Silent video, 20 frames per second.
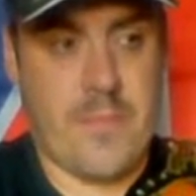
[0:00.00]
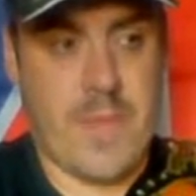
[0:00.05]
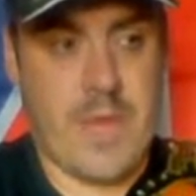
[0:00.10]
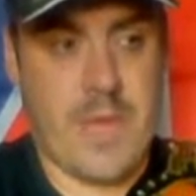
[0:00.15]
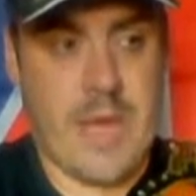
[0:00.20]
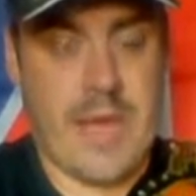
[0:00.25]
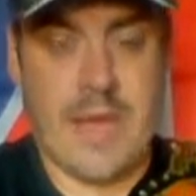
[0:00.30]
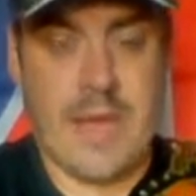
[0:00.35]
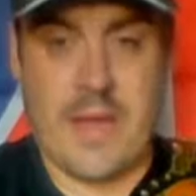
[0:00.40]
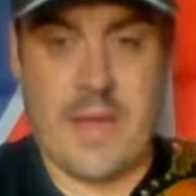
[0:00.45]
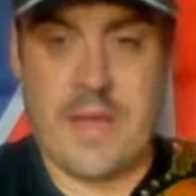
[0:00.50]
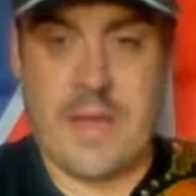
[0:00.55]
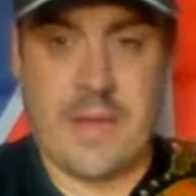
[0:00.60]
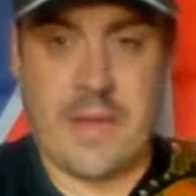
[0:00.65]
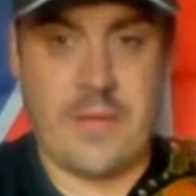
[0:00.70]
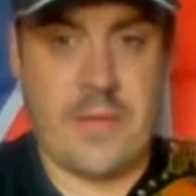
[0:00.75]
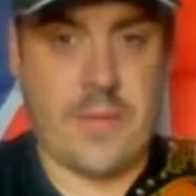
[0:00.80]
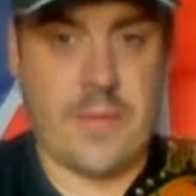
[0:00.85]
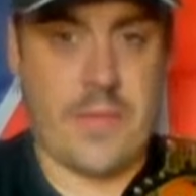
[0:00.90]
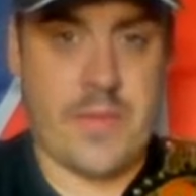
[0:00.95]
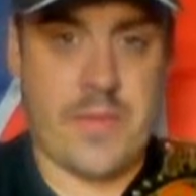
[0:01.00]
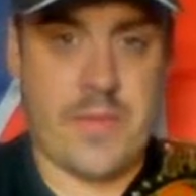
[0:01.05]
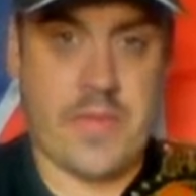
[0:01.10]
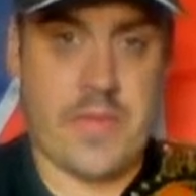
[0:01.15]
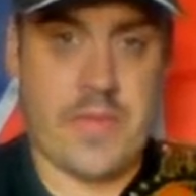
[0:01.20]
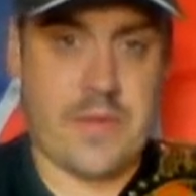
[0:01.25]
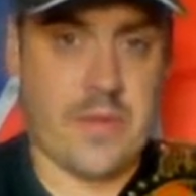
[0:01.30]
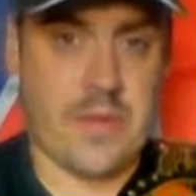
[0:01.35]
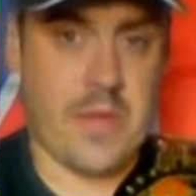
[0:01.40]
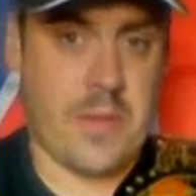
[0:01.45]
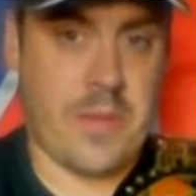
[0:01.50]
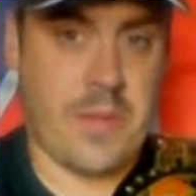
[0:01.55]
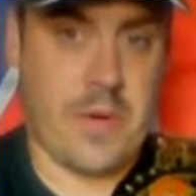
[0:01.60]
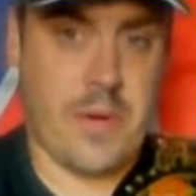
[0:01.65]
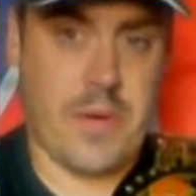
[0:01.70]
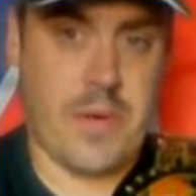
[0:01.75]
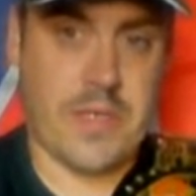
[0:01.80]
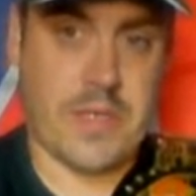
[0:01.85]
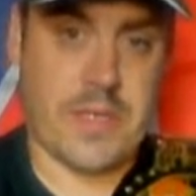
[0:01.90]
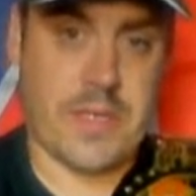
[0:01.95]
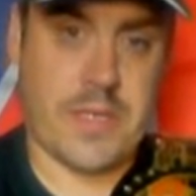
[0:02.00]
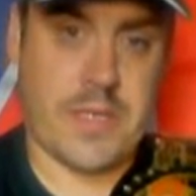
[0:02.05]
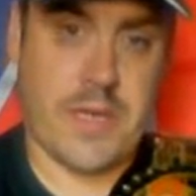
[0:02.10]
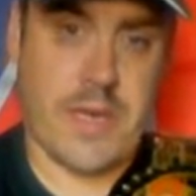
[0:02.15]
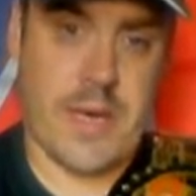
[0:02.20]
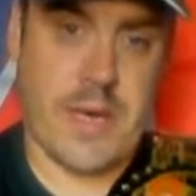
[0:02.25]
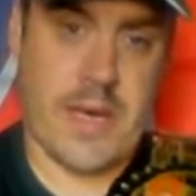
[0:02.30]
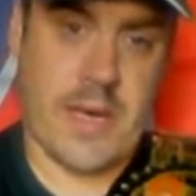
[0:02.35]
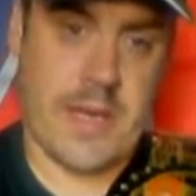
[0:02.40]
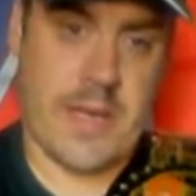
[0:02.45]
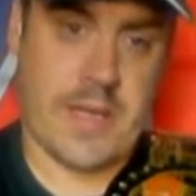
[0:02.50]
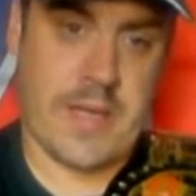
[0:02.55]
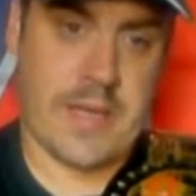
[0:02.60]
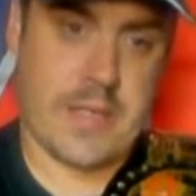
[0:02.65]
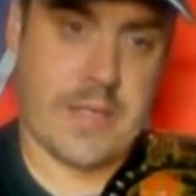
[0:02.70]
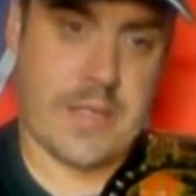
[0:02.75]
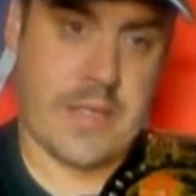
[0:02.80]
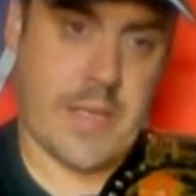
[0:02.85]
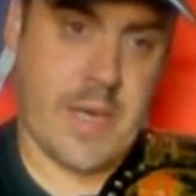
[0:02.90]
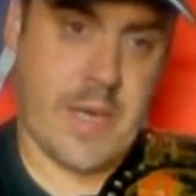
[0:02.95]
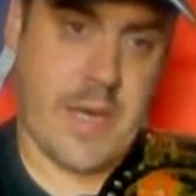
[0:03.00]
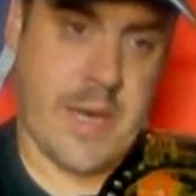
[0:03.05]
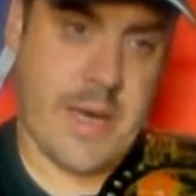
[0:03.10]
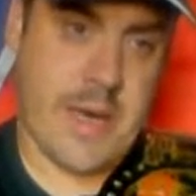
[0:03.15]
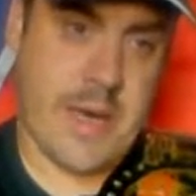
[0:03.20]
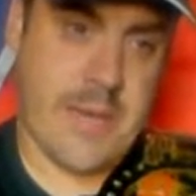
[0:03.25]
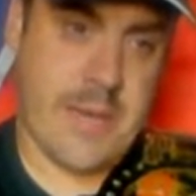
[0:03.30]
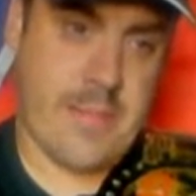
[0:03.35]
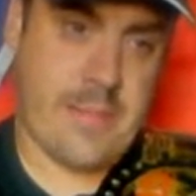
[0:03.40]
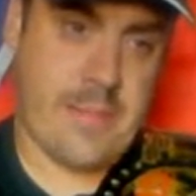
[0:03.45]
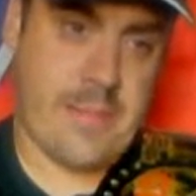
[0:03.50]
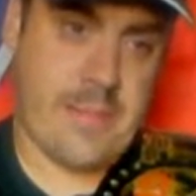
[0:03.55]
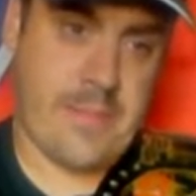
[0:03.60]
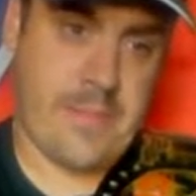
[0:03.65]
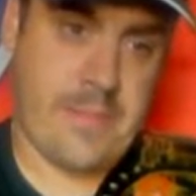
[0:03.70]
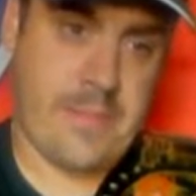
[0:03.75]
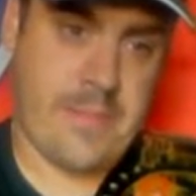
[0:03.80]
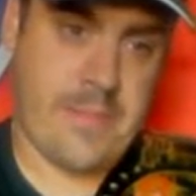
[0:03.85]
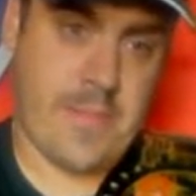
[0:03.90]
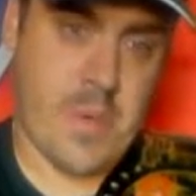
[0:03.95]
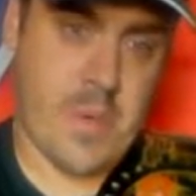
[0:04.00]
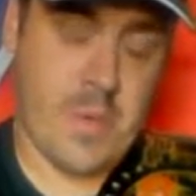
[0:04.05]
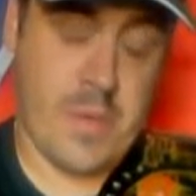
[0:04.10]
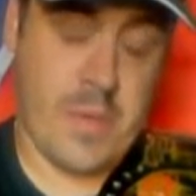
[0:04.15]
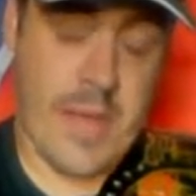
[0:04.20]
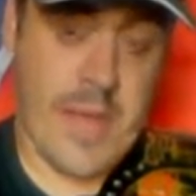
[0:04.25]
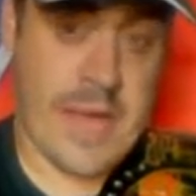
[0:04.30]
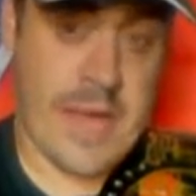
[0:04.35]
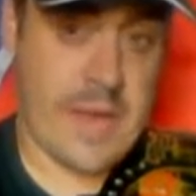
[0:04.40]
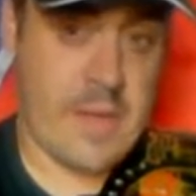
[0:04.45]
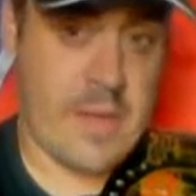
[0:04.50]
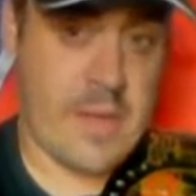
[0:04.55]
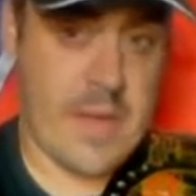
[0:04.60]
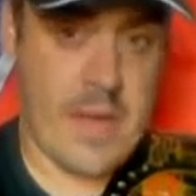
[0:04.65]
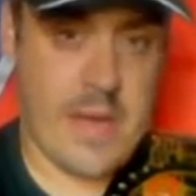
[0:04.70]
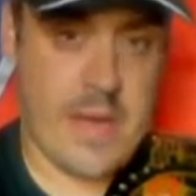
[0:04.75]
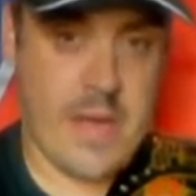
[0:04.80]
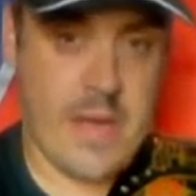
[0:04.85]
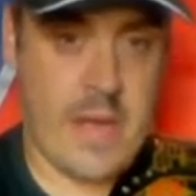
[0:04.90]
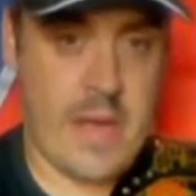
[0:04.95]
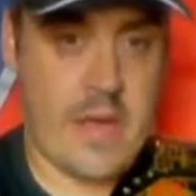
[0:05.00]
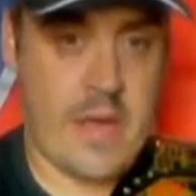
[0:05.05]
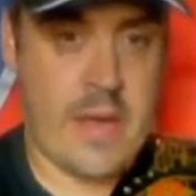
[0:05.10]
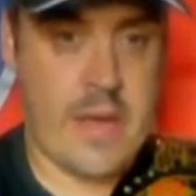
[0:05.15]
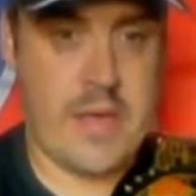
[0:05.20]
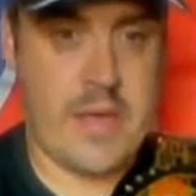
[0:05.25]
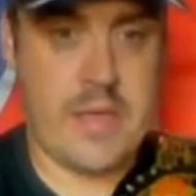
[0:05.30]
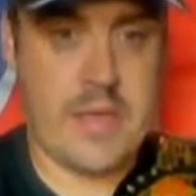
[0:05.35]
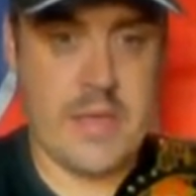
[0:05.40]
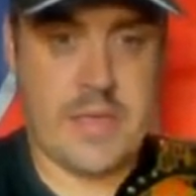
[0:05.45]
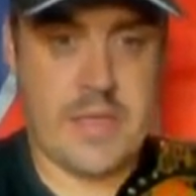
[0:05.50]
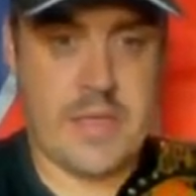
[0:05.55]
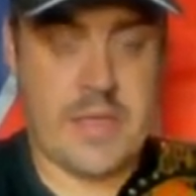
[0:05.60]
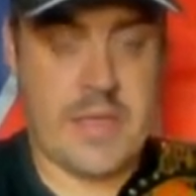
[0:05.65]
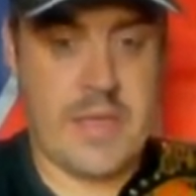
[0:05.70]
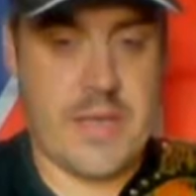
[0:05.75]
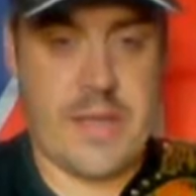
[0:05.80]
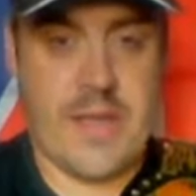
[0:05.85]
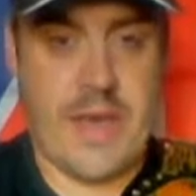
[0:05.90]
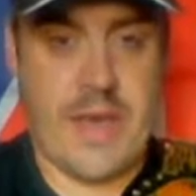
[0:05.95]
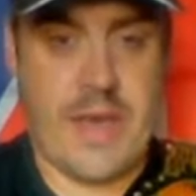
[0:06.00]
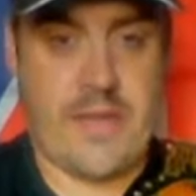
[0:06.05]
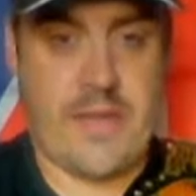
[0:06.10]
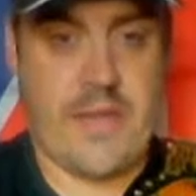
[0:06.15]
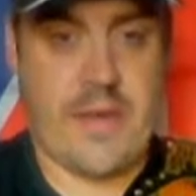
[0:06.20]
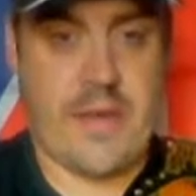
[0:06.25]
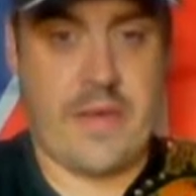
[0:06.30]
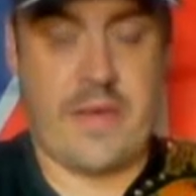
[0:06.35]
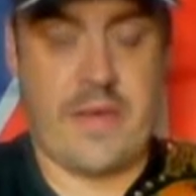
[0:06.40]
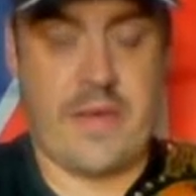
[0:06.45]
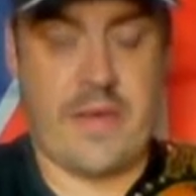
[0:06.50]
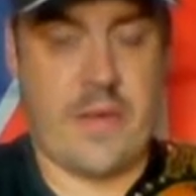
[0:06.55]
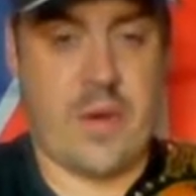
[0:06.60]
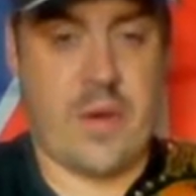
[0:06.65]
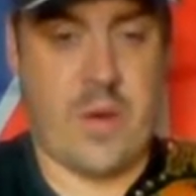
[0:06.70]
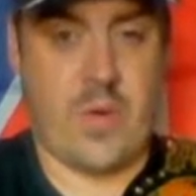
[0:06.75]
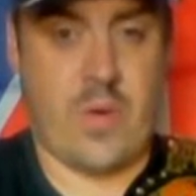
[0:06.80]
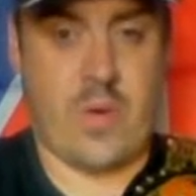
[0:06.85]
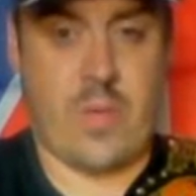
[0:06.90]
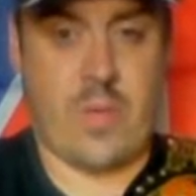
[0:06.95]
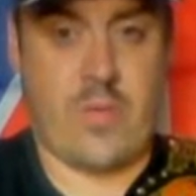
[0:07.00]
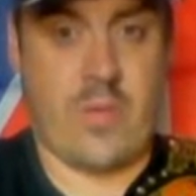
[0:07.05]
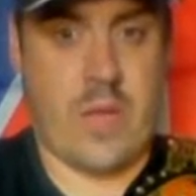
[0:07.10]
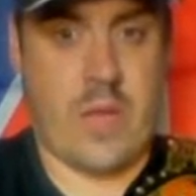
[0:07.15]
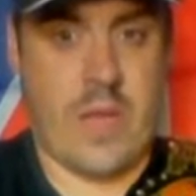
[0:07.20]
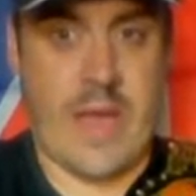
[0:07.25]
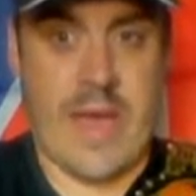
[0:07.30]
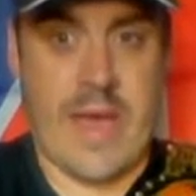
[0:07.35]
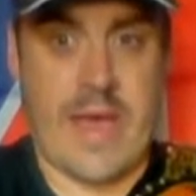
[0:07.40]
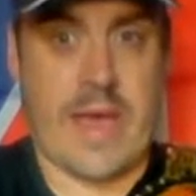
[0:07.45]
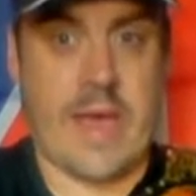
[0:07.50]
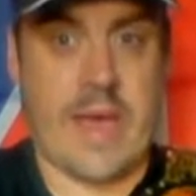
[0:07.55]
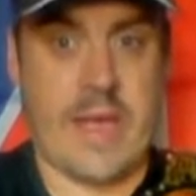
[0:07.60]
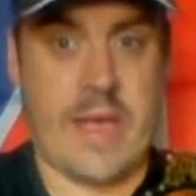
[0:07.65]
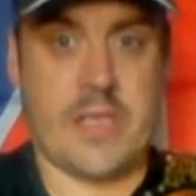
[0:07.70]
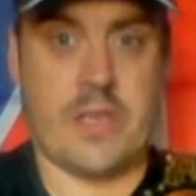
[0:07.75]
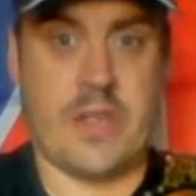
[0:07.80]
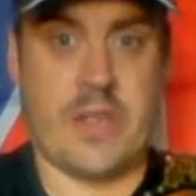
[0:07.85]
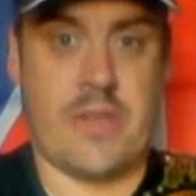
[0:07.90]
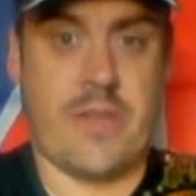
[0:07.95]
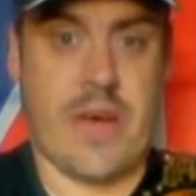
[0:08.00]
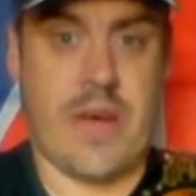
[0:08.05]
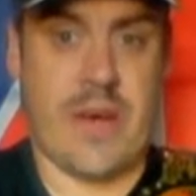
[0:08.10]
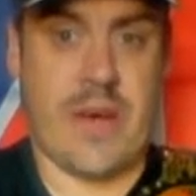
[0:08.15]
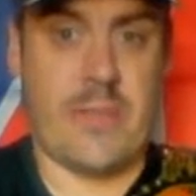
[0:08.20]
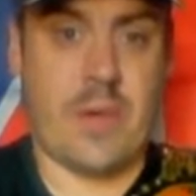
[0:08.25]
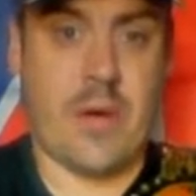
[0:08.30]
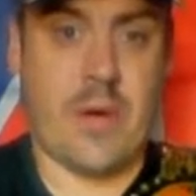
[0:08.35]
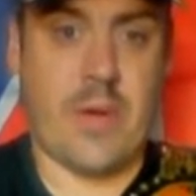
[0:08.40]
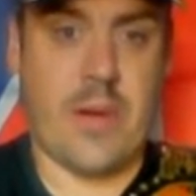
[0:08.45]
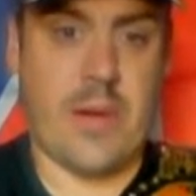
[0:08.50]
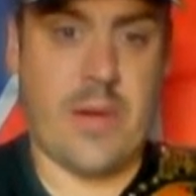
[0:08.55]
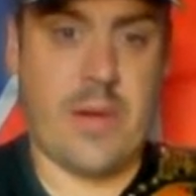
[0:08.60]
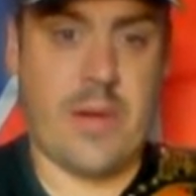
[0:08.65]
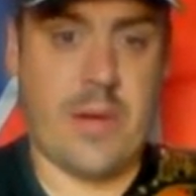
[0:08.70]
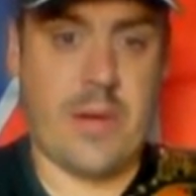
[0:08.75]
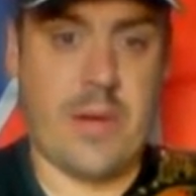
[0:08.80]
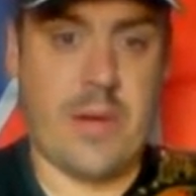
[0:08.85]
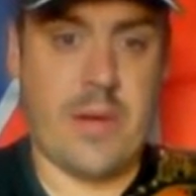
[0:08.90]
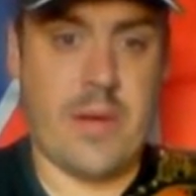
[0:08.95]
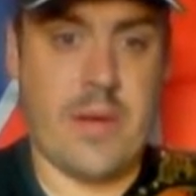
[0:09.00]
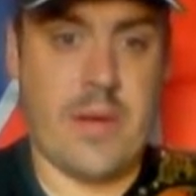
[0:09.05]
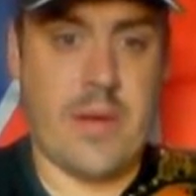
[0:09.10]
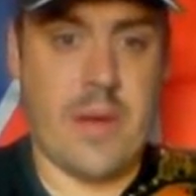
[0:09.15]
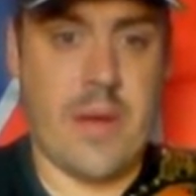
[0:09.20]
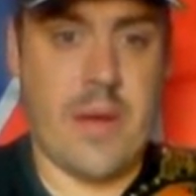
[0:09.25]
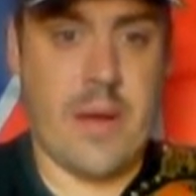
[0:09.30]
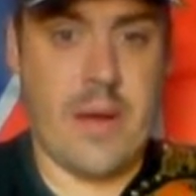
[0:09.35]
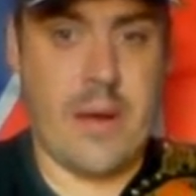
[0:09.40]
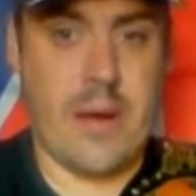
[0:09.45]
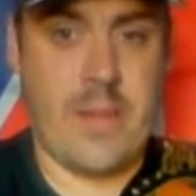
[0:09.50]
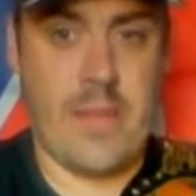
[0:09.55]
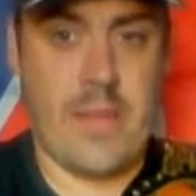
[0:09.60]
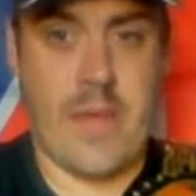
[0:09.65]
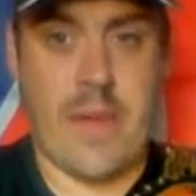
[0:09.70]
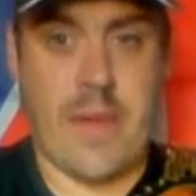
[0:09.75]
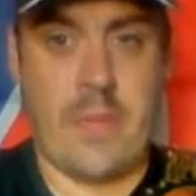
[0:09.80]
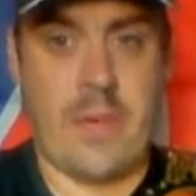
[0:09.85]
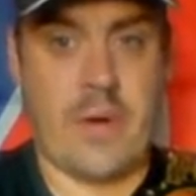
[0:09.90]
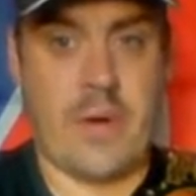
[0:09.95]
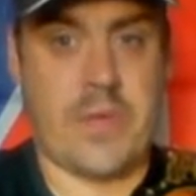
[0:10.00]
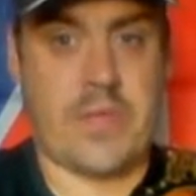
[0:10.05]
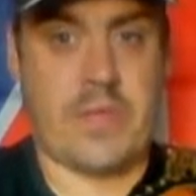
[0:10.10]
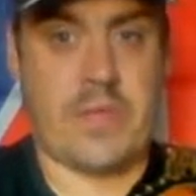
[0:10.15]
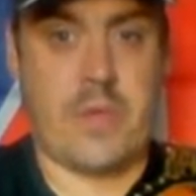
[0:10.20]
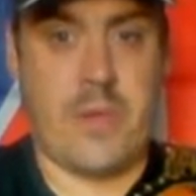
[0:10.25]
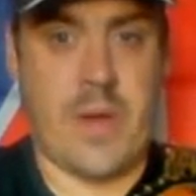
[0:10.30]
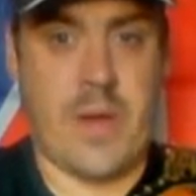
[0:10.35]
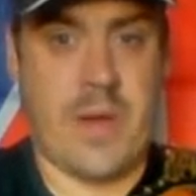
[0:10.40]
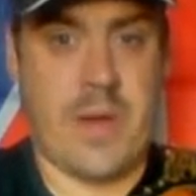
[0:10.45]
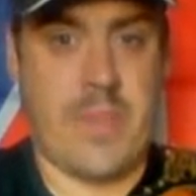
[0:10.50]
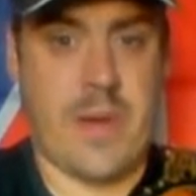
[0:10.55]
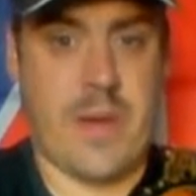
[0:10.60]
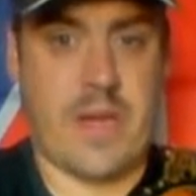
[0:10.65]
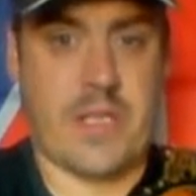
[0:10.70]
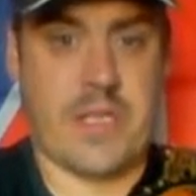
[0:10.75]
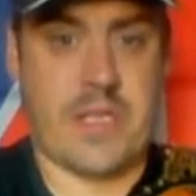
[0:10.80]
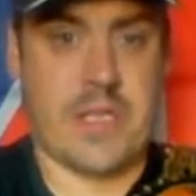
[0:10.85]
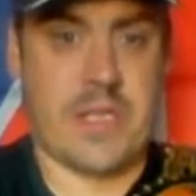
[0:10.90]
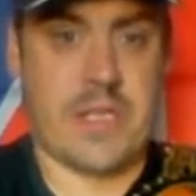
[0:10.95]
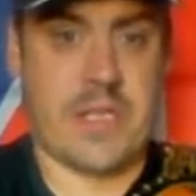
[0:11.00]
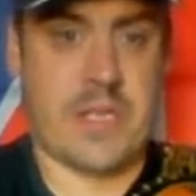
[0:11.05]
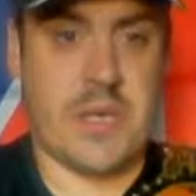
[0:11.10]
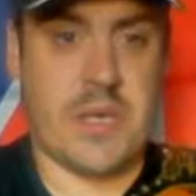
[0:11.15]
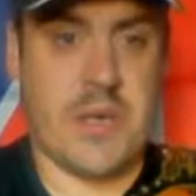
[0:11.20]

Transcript: Anything with the Dudley Boys and Public Enemy, they had the whole really hate each other vibe going, and they put on some great matches.